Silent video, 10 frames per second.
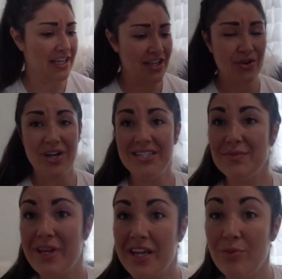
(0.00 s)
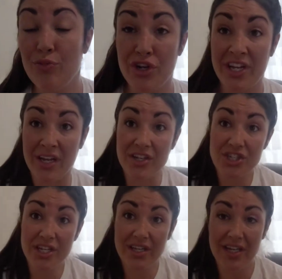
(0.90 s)
Can you guys make a
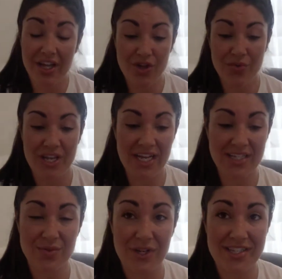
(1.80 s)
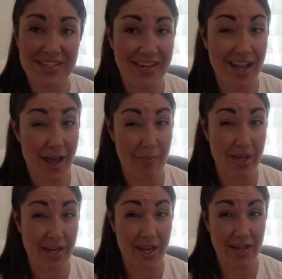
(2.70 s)
prediction? Can you guess what's gonna
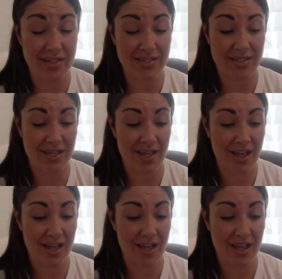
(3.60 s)
happen next?